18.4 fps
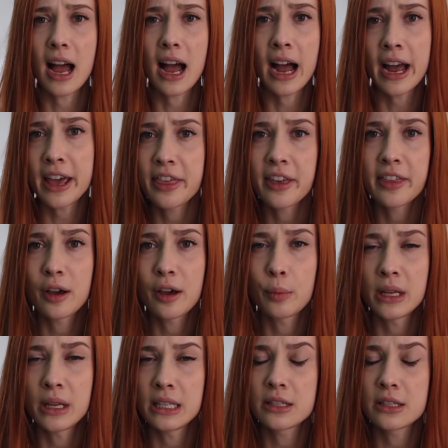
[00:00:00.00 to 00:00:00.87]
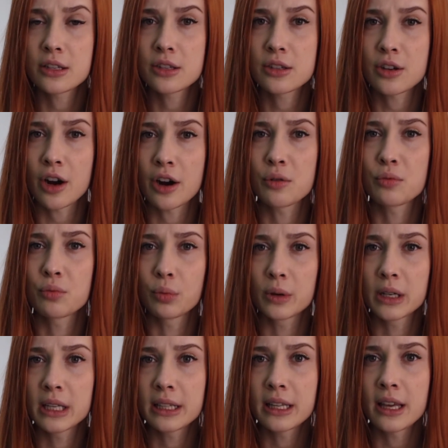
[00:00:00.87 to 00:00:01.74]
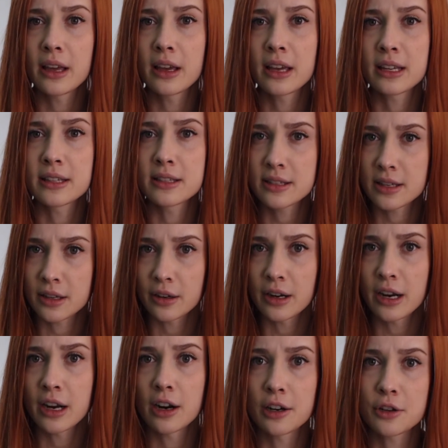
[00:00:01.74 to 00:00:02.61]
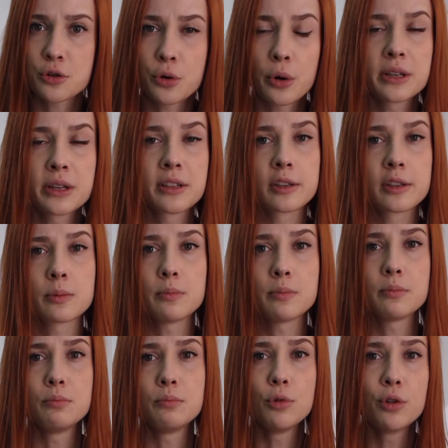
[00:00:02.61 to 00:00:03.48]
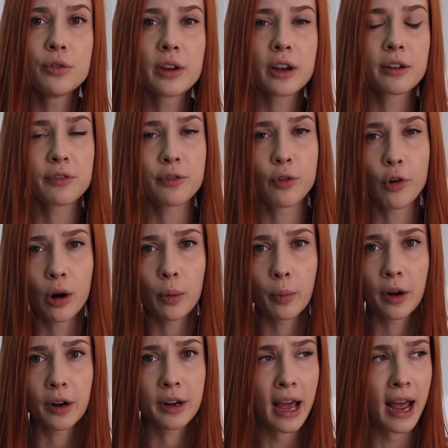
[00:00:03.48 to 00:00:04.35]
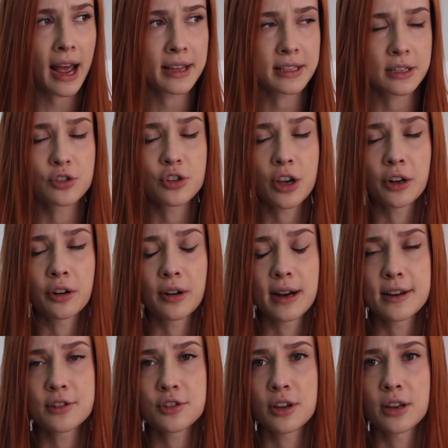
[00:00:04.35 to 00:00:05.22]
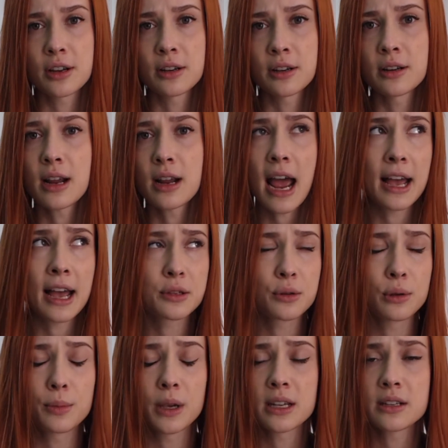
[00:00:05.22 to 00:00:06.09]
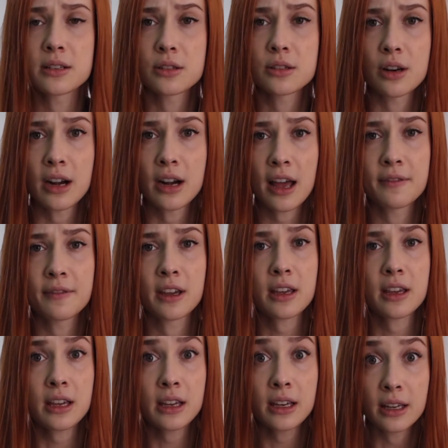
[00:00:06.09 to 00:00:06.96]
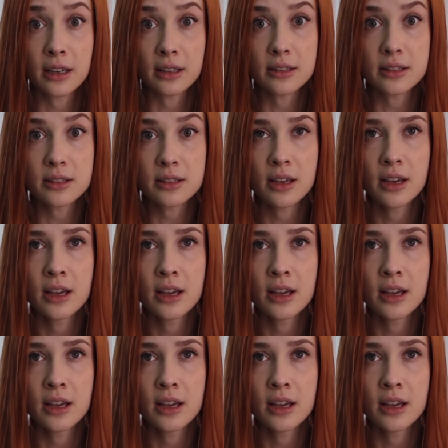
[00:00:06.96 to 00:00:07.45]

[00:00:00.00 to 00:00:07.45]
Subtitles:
I think that we need to start really considering our choices moving forward as a generation, as we begin to start having kids,